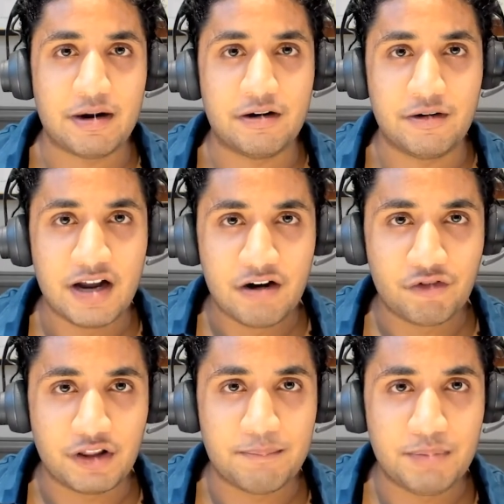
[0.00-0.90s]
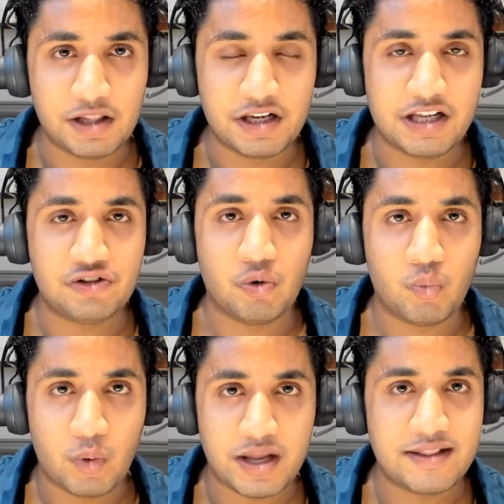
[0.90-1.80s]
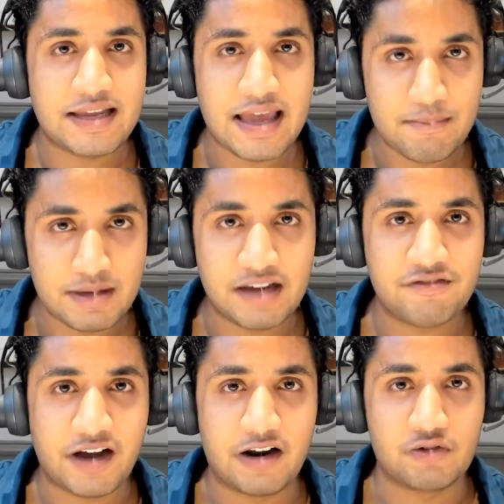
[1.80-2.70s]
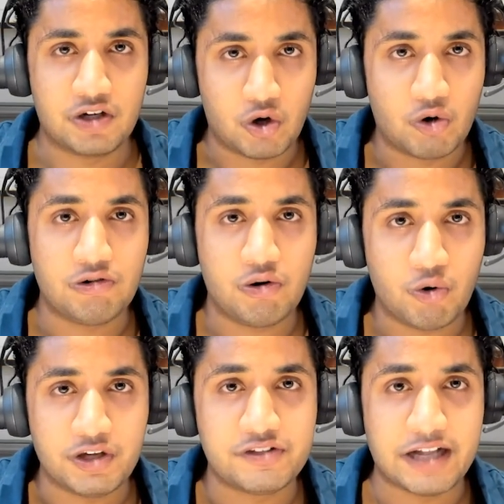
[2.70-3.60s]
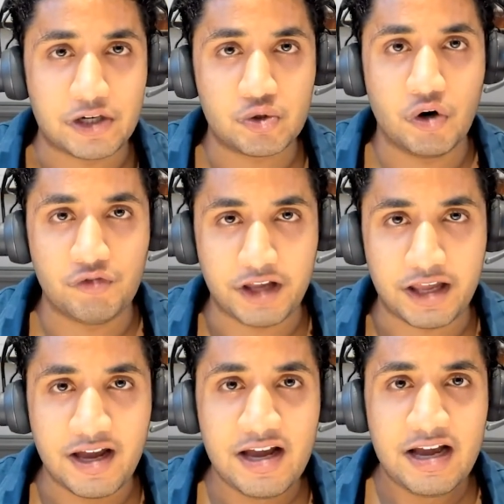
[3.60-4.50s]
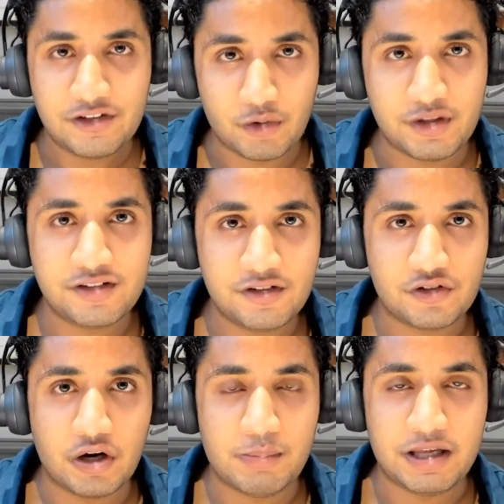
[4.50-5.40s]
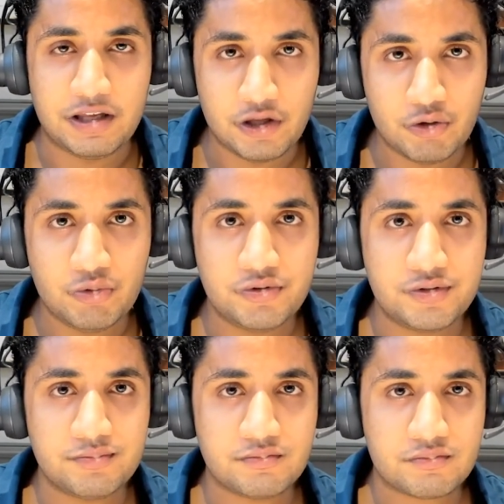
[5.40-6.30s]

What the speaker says: and for the ability to win the NBA finals and hoist that trophy. So this is going to be huge.